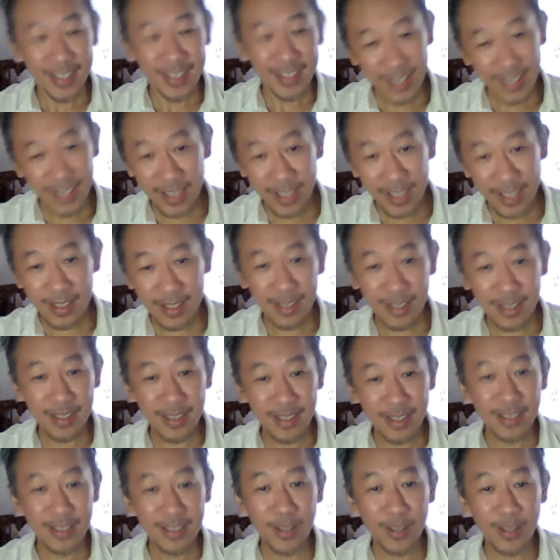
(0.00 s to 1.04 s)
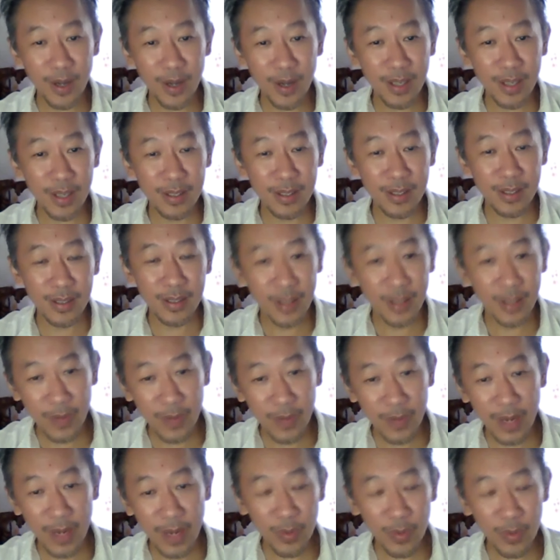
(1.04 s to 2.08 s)
Yes, God,
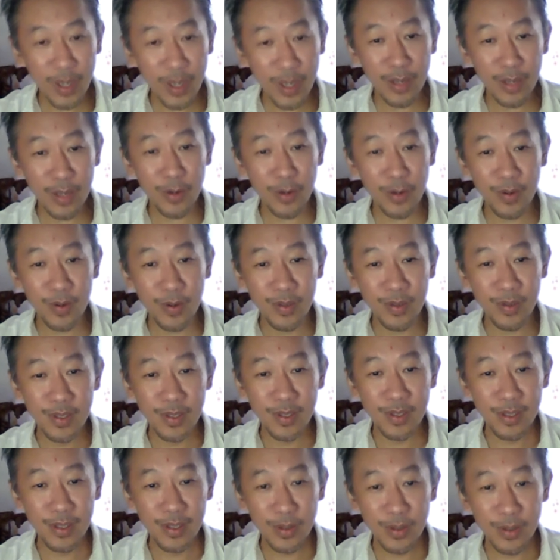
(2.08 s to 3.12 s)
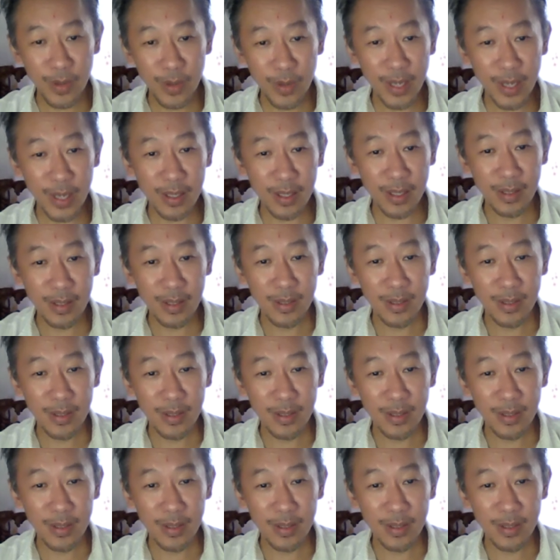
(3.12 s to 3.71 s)
divine within you, doing.